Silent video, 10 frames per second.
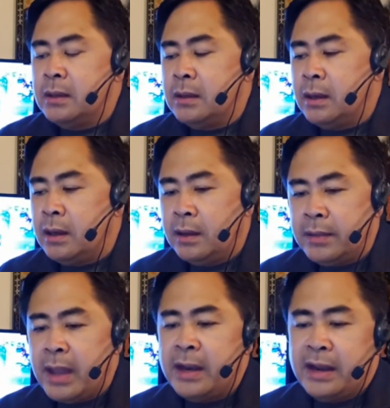
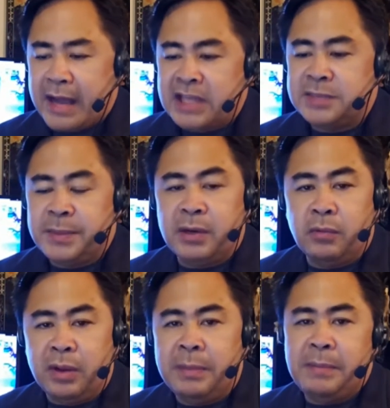an announcement
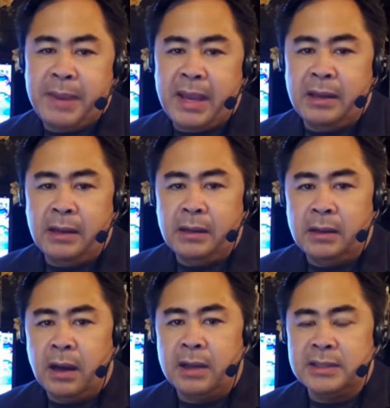will be made
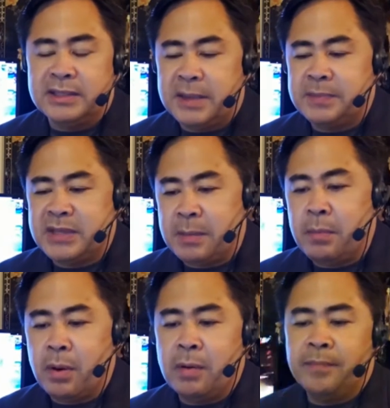on
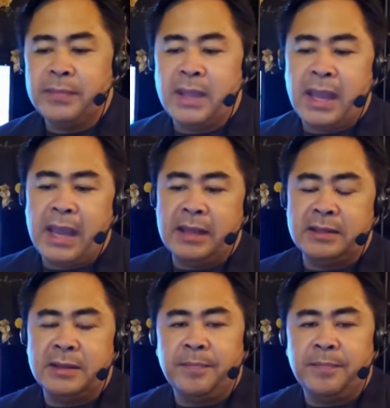September 8th.